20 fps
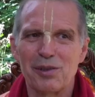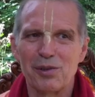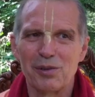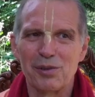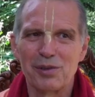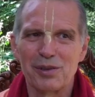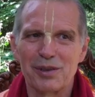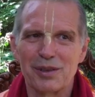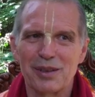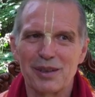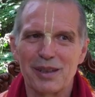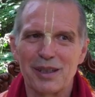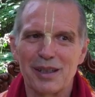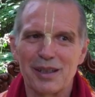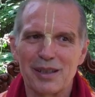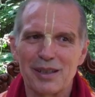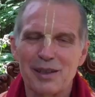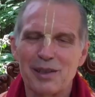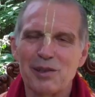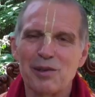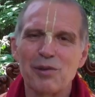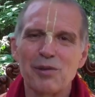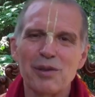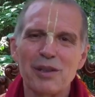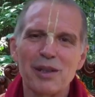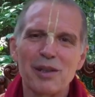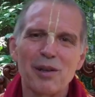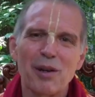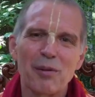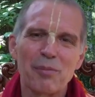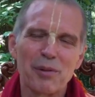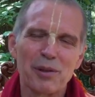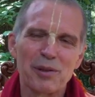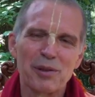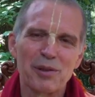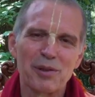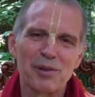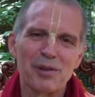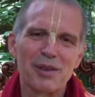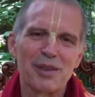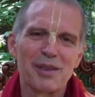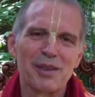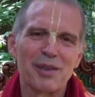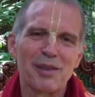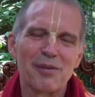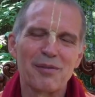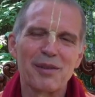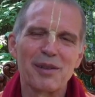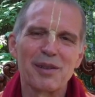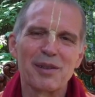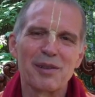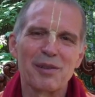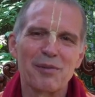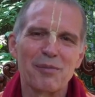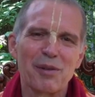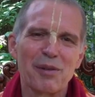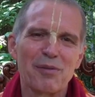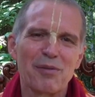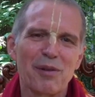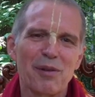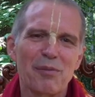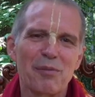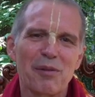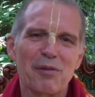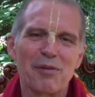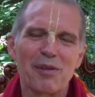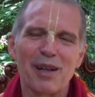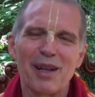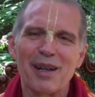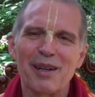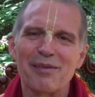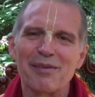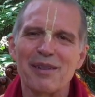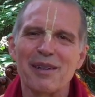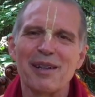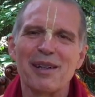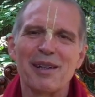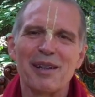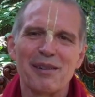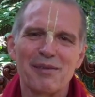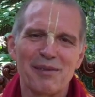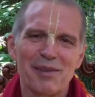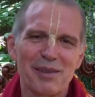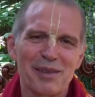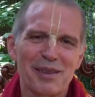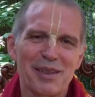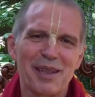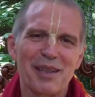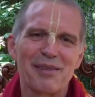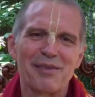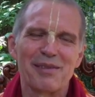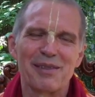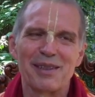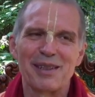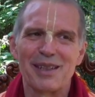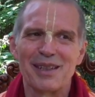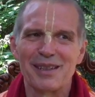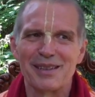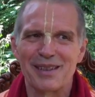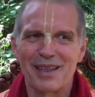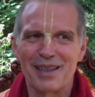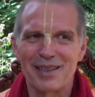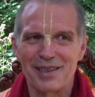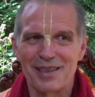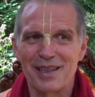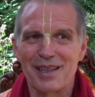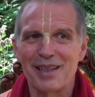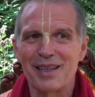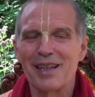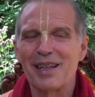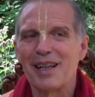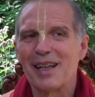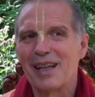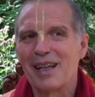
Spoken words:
use the unique opportunity of the human form of life for self-realization. And